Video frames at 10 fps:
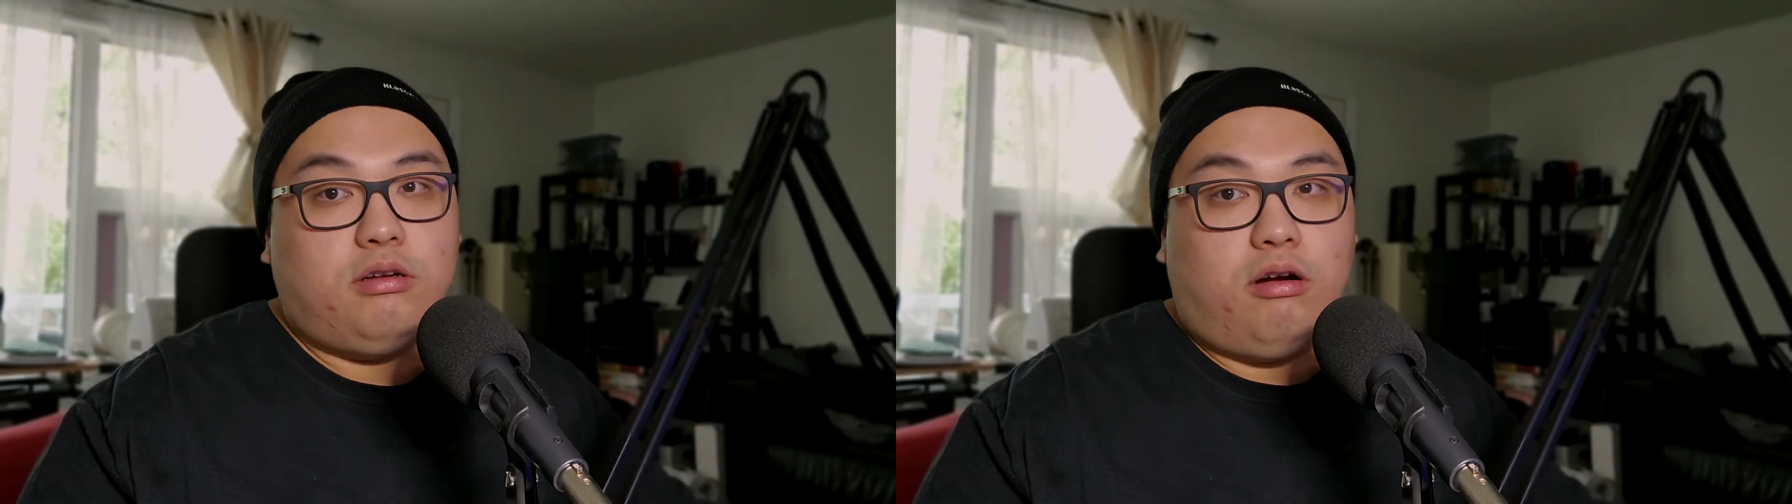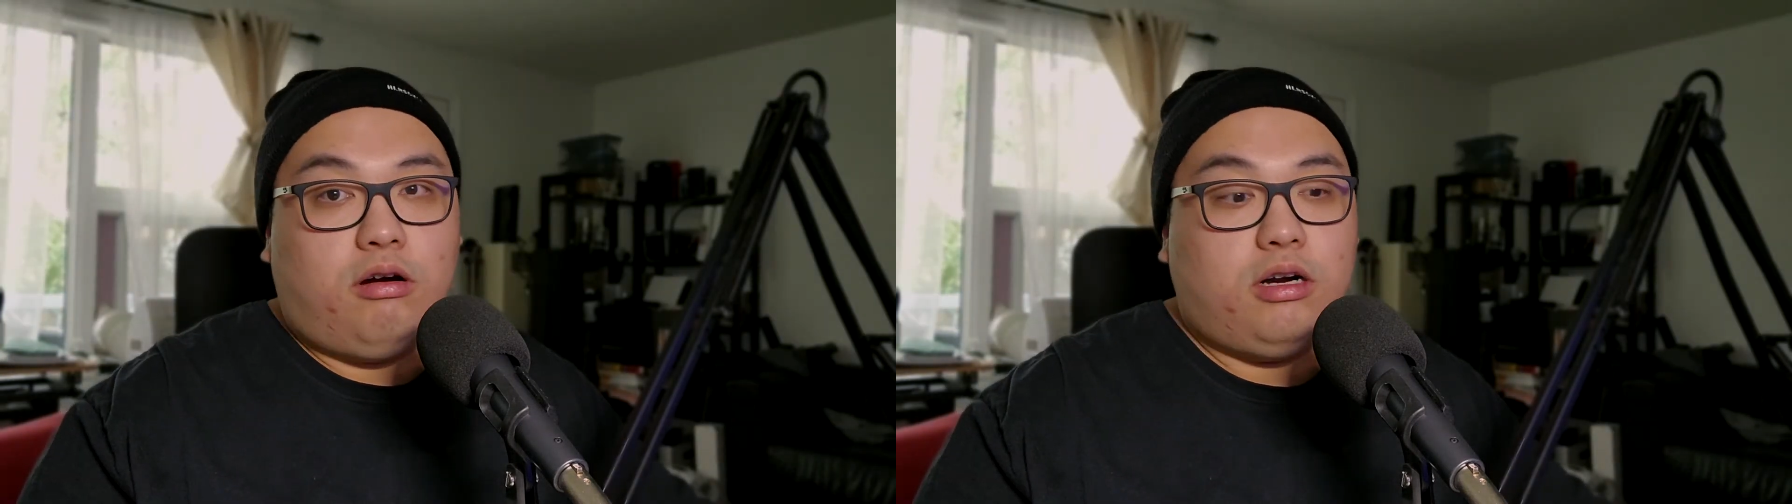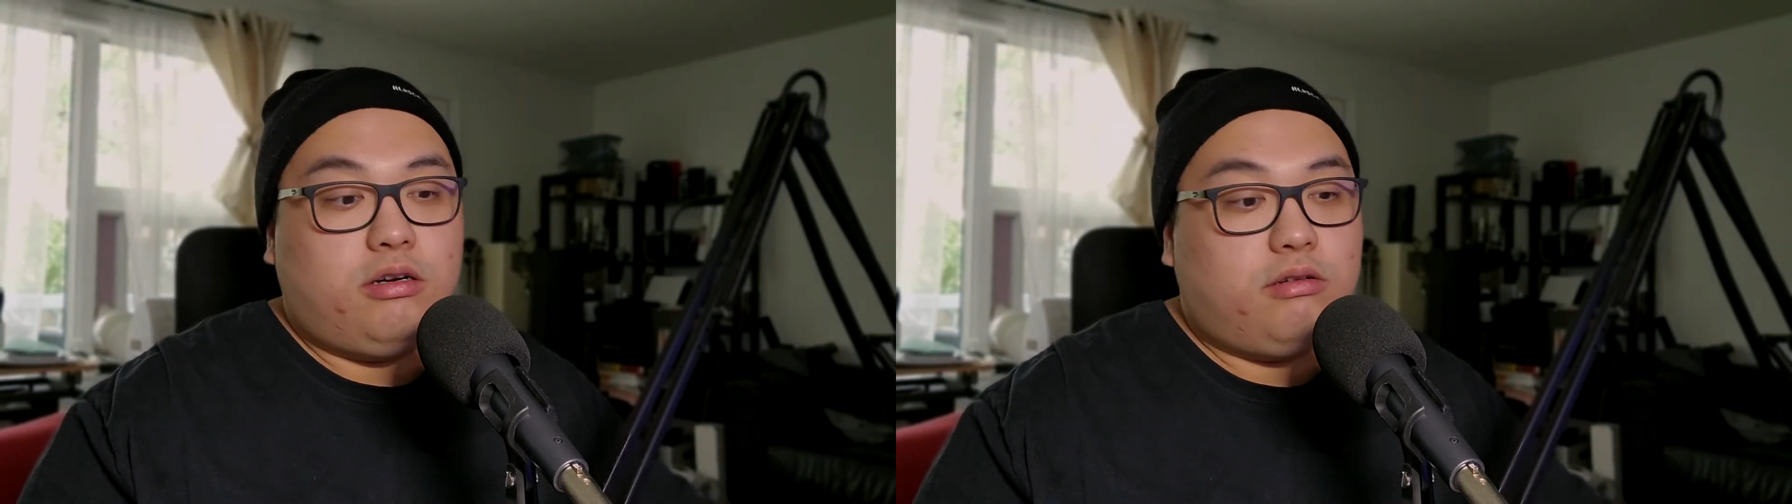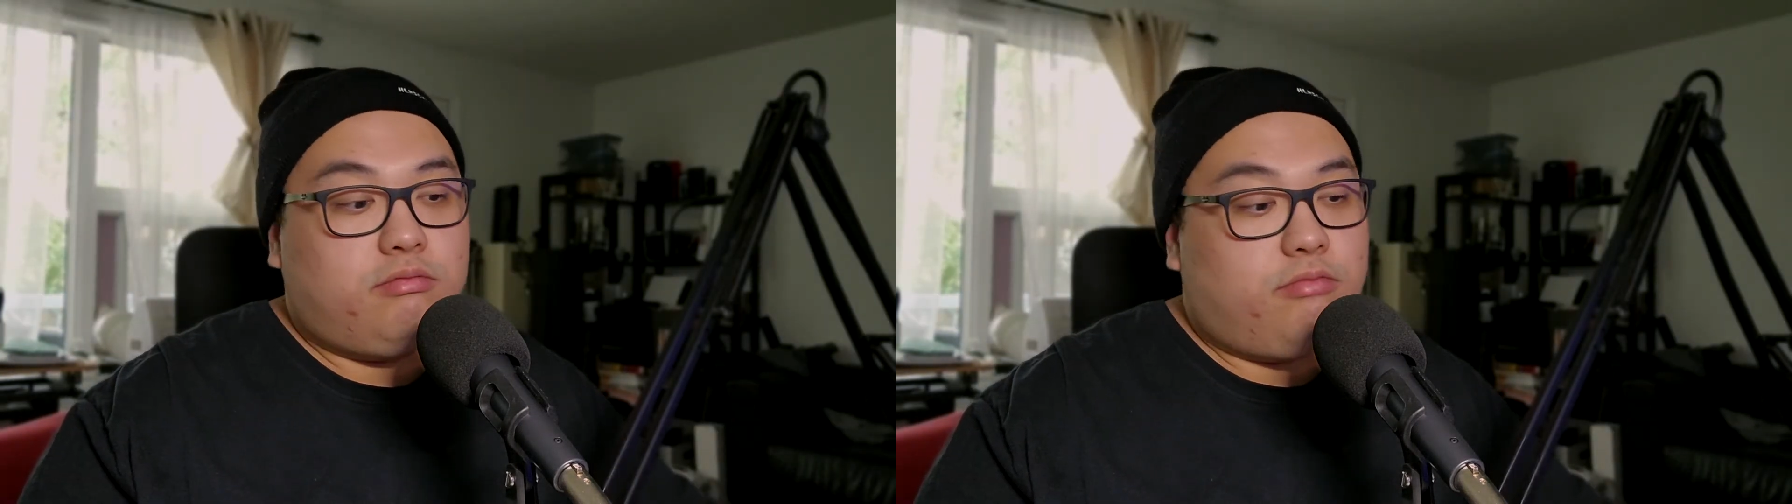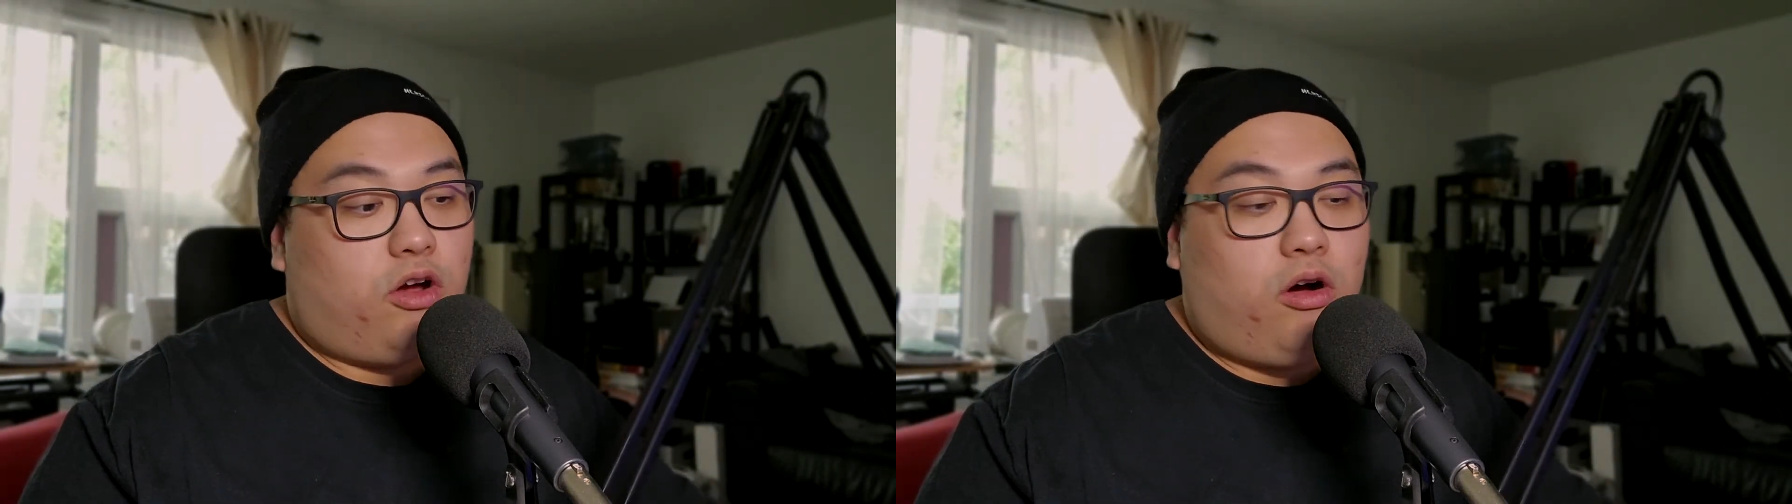are
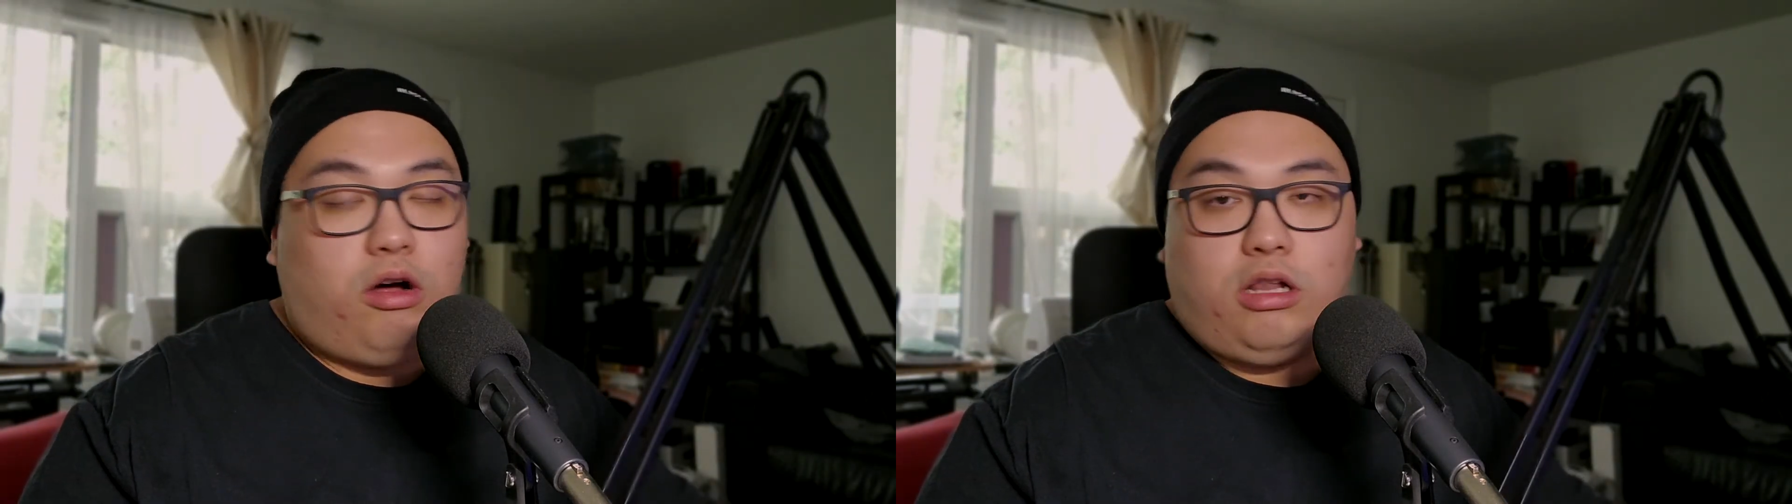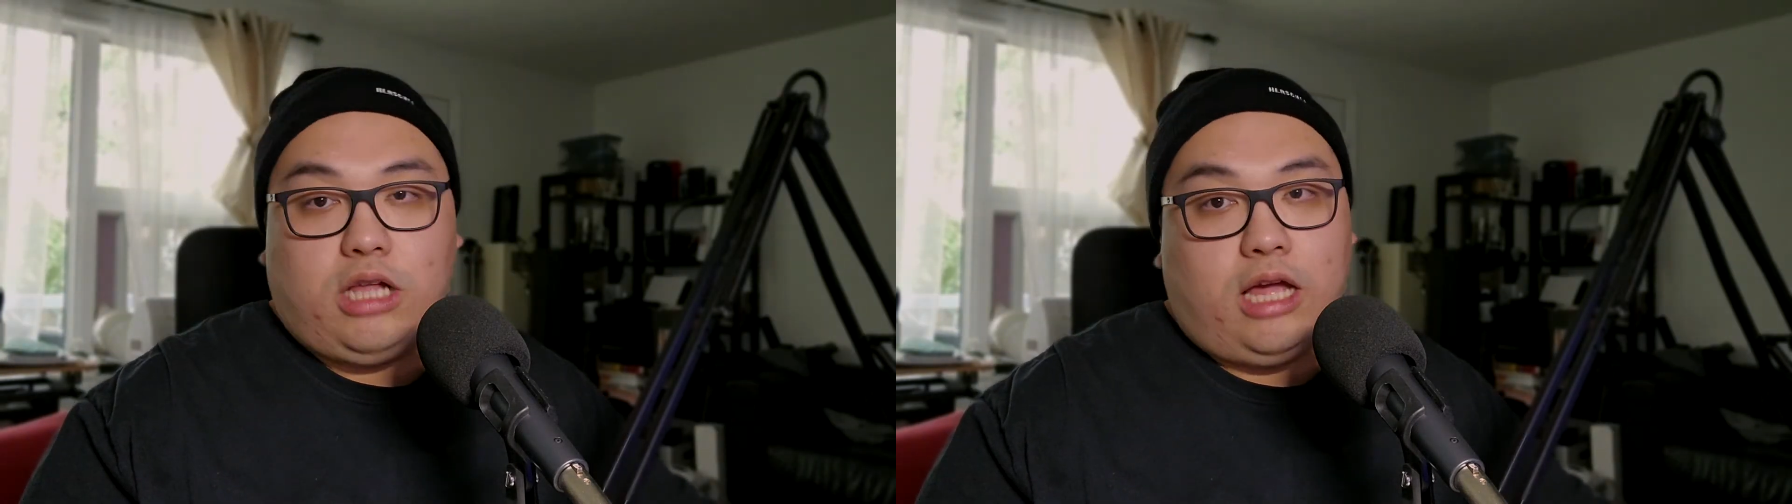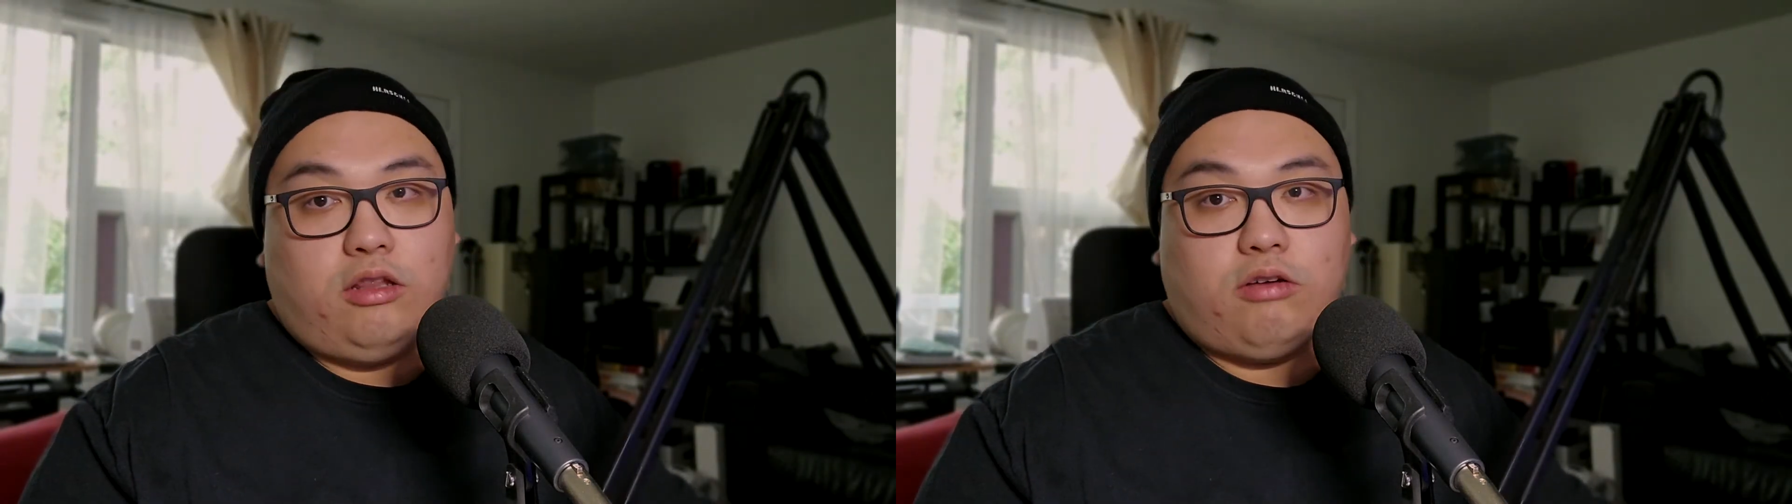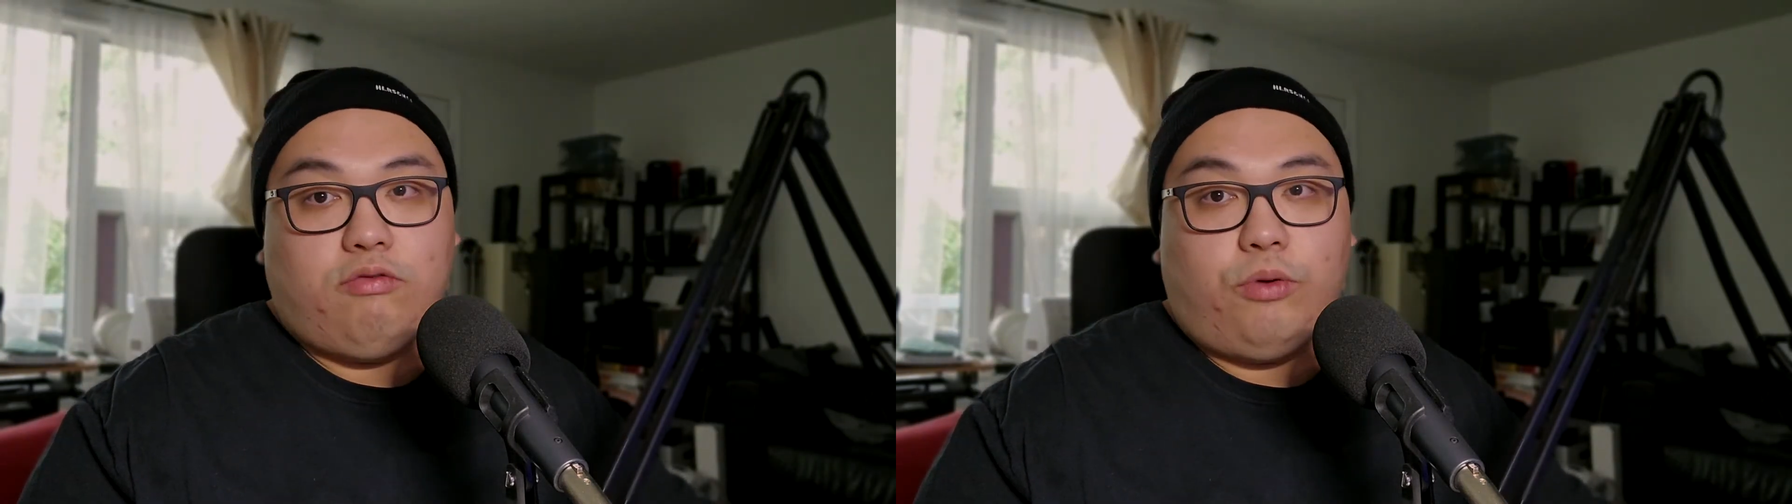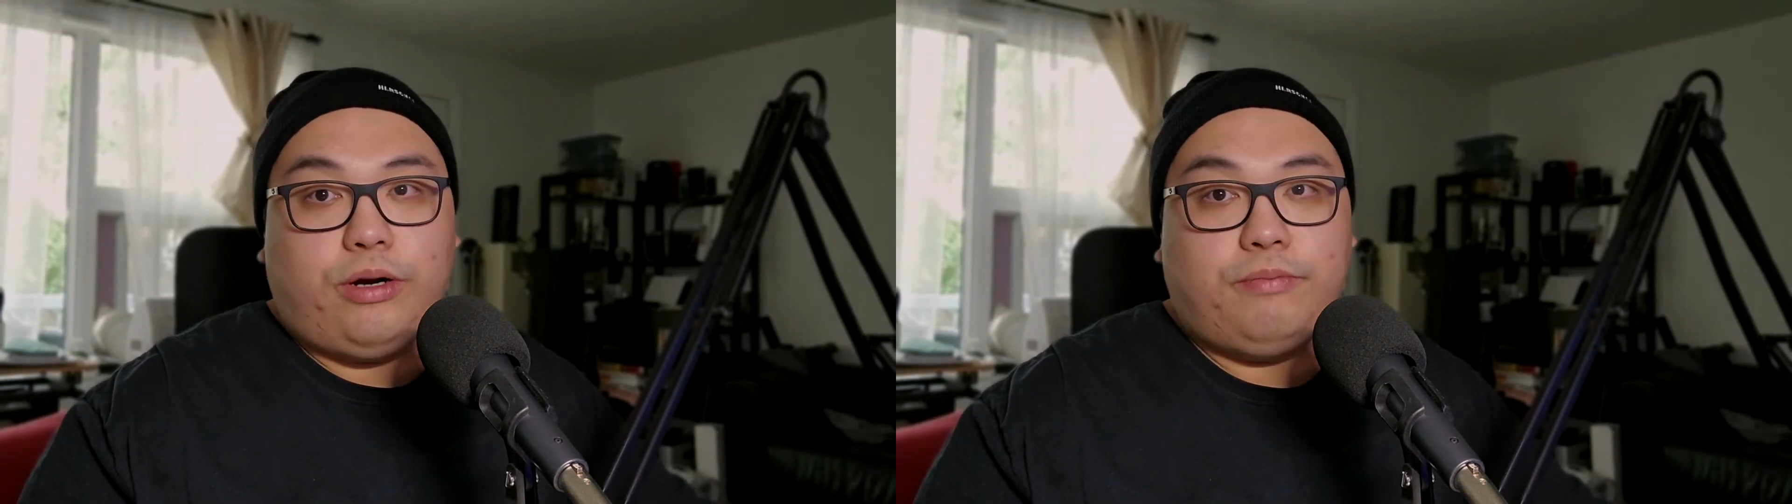all I look
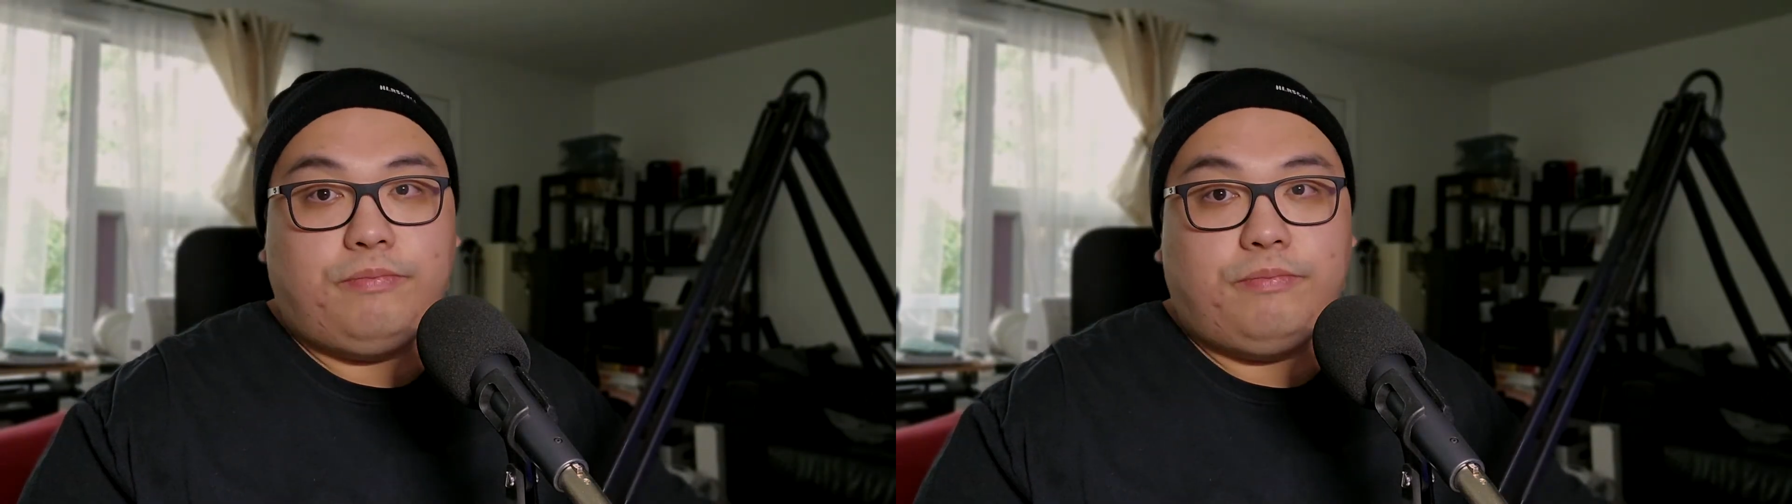for.